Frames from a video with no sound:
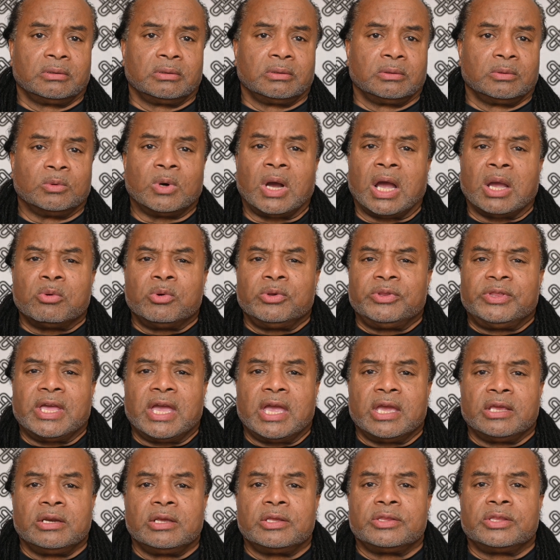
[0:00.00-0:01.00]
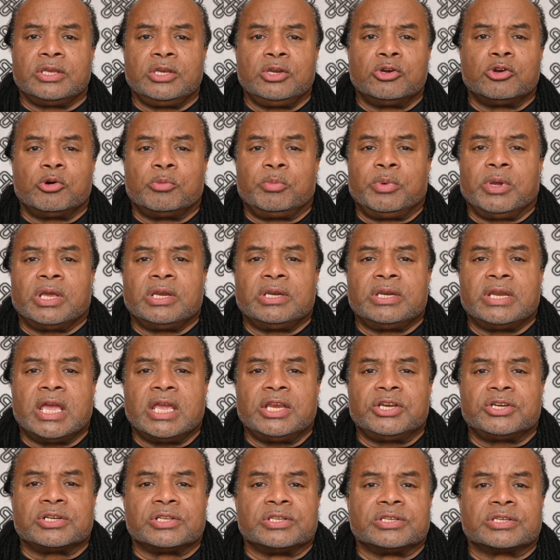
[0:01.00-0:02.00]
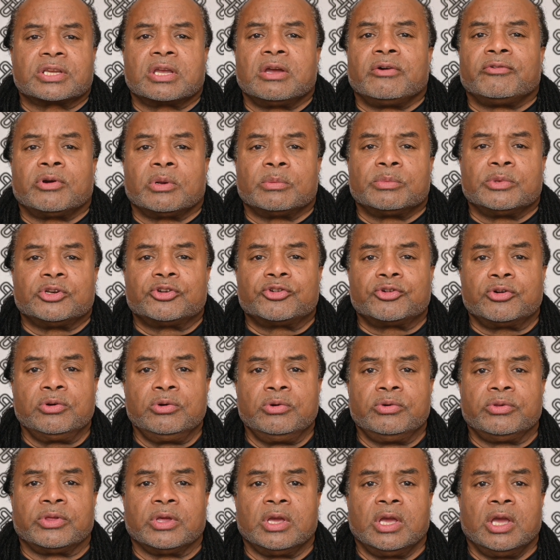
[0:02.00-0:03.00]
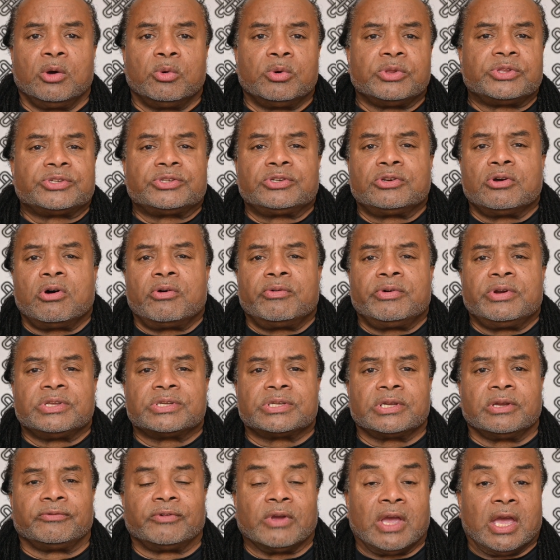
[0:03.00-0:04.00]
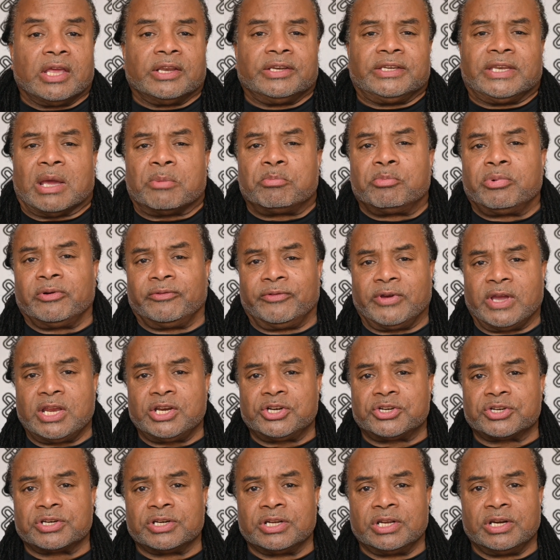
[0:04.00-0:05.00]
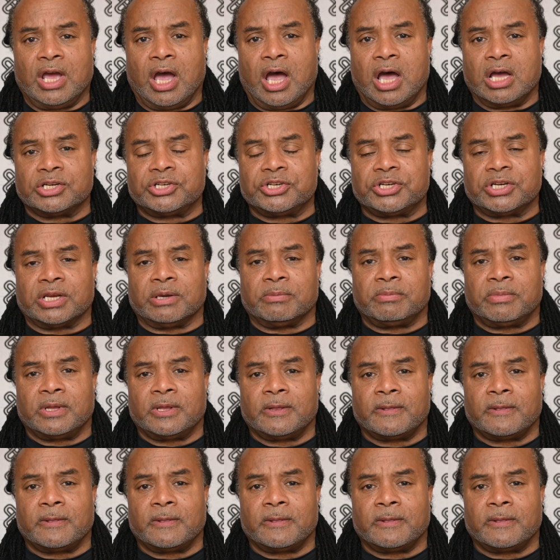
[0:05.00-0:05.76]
Why would they and other European nations cover up the truth with stories of deprivation and hardship?